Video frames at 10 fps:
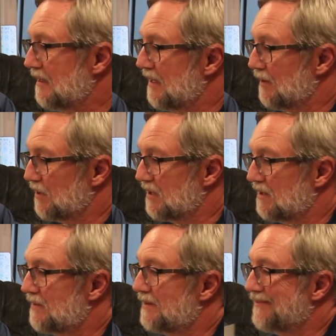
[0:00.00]
It
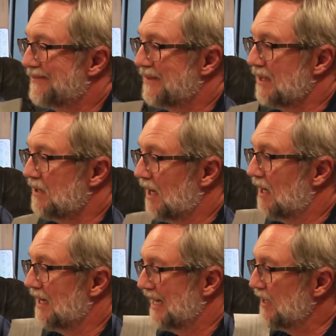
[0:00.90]
was
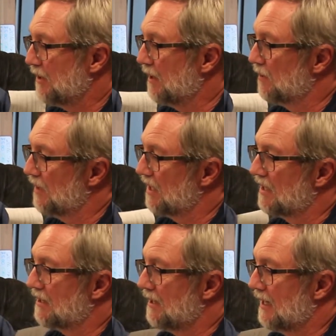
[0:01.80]
done, and I do it
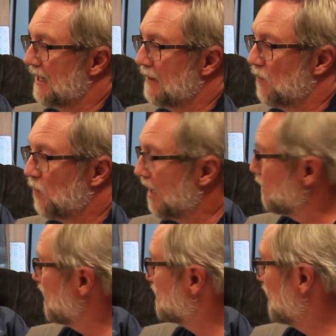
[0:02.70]
with water-based